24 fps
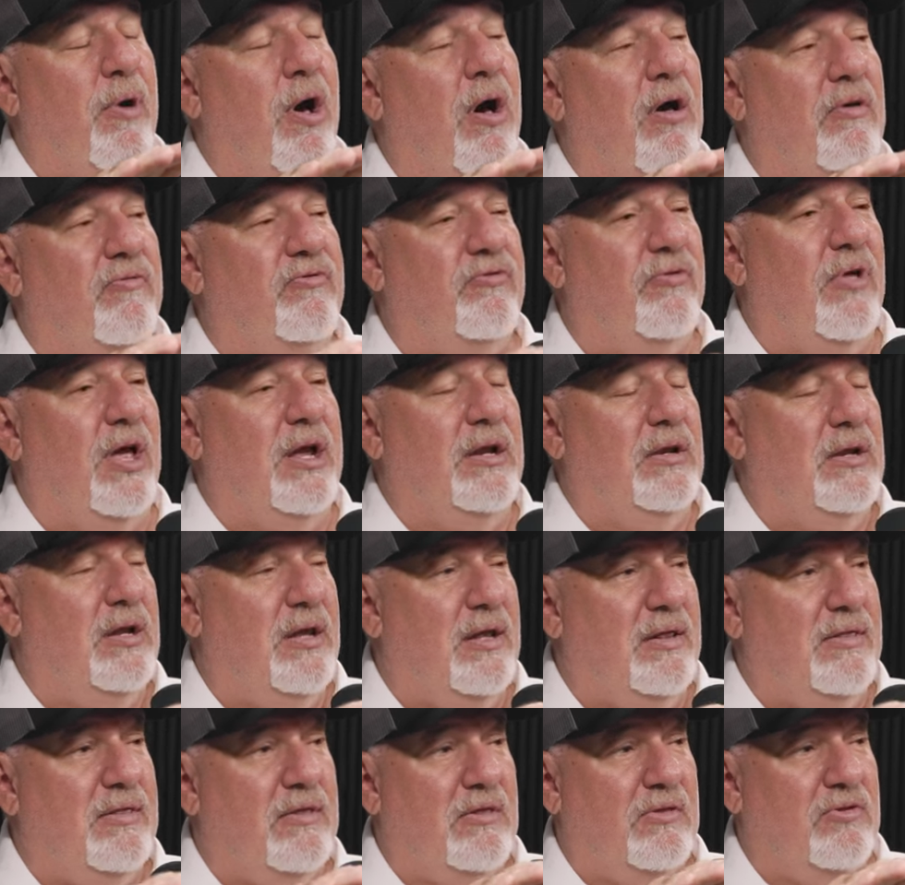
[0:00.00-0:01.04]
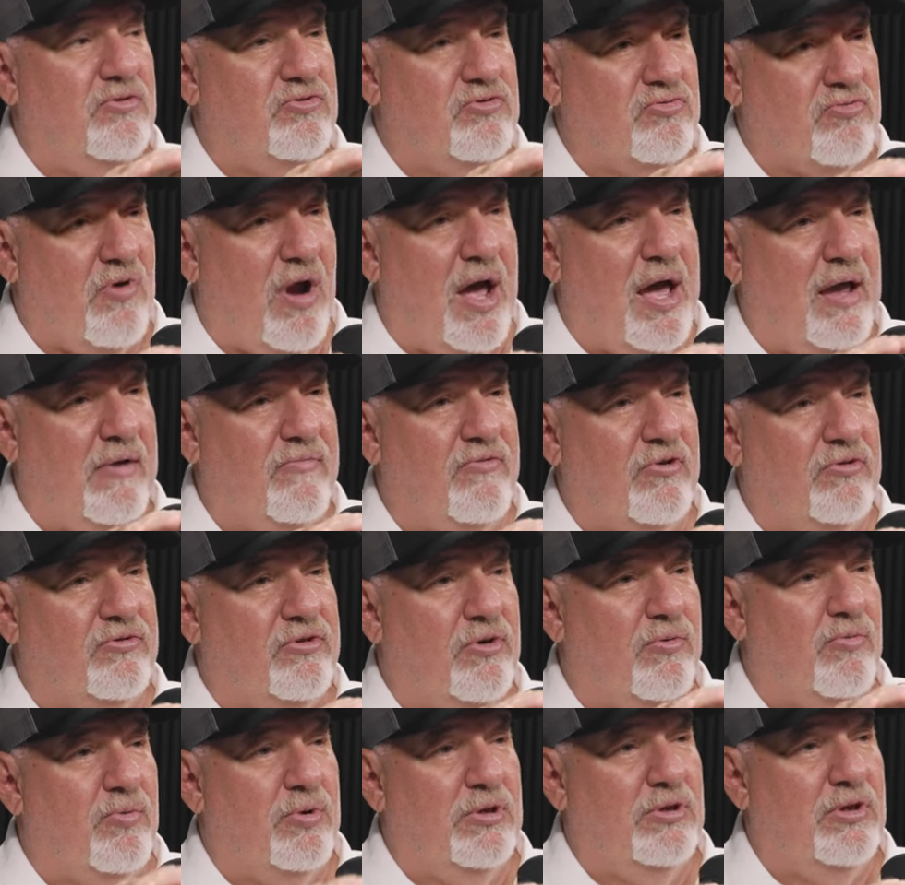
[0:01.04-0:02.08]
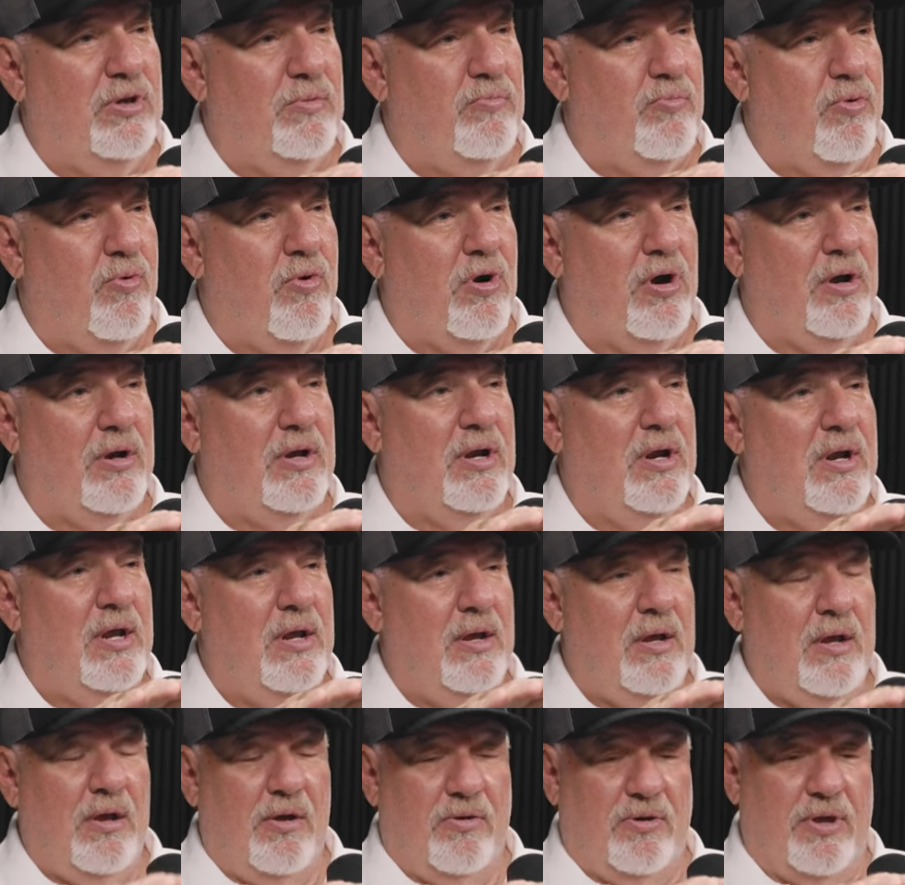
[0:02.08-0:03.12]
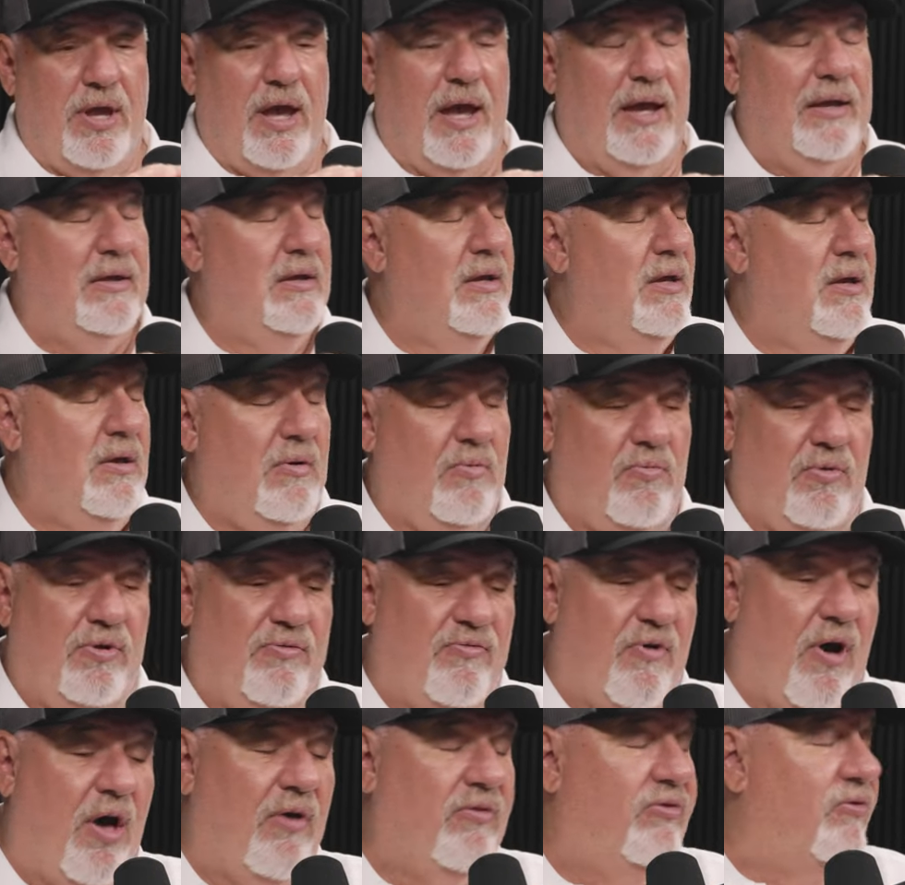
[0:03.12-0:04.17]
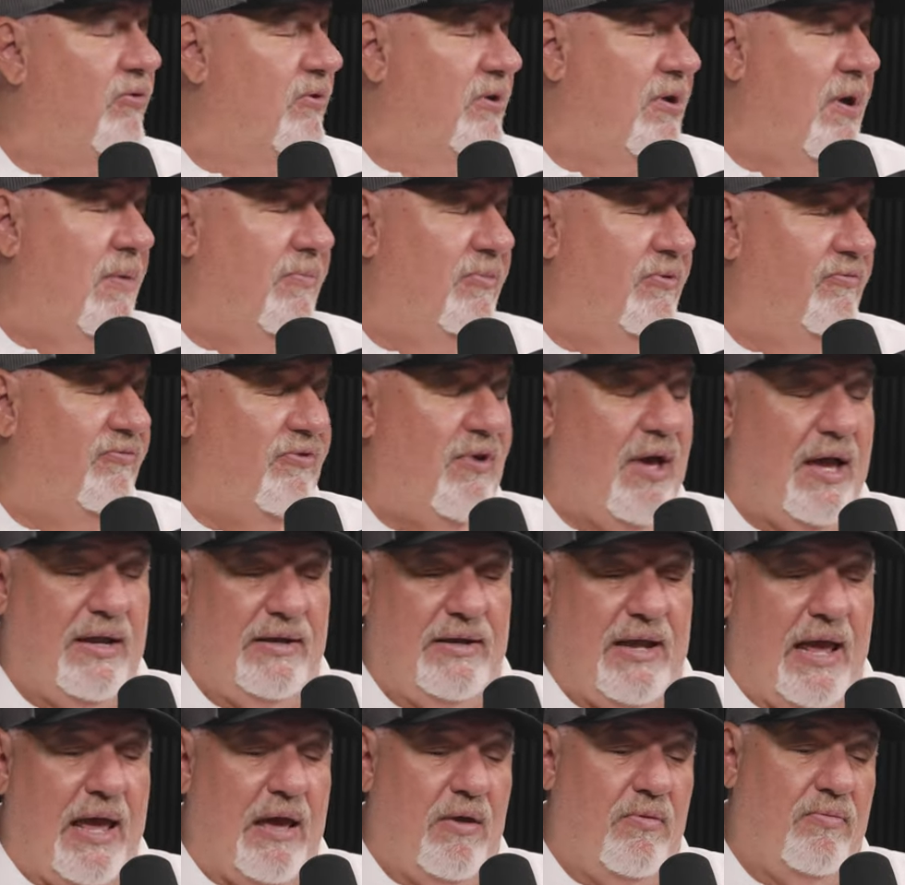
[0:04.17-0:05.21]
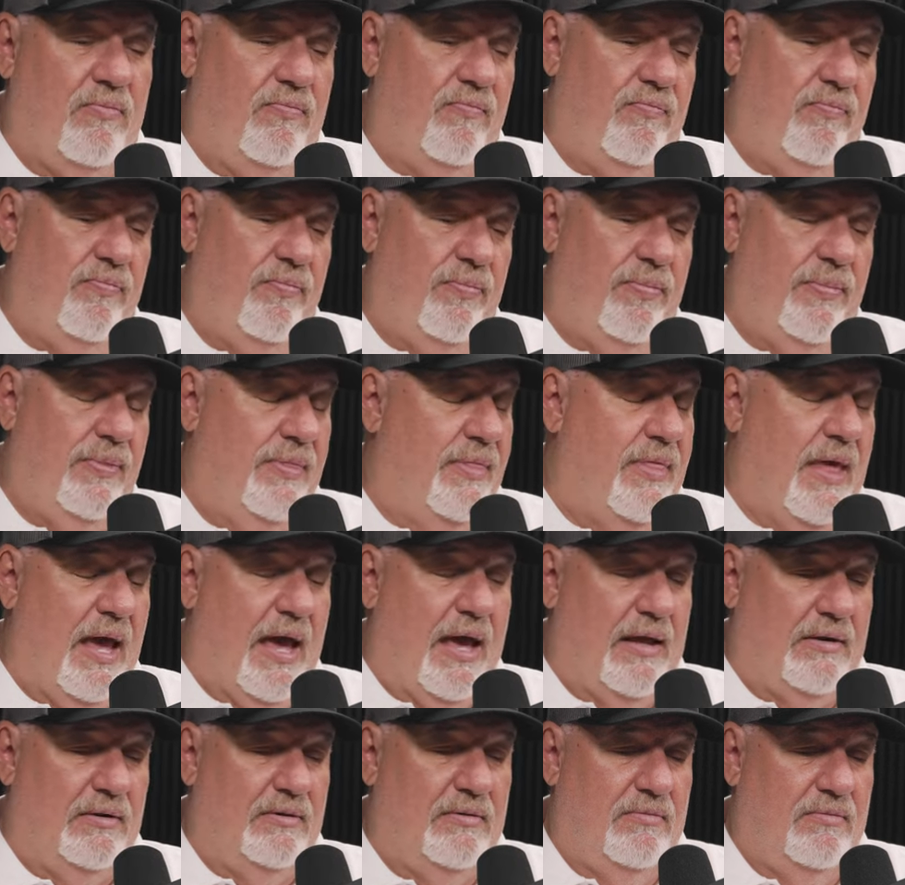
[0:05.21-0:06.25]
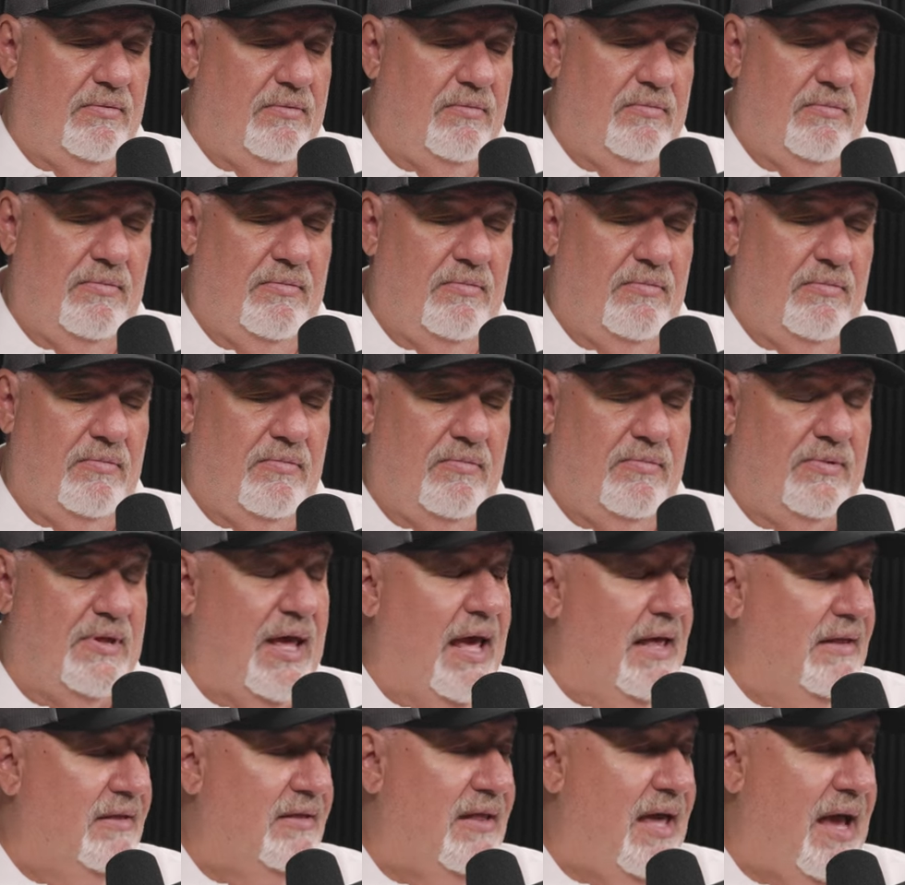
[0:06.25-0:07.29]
ball flight, and drivers are really important. Okay. We've also come to find now that that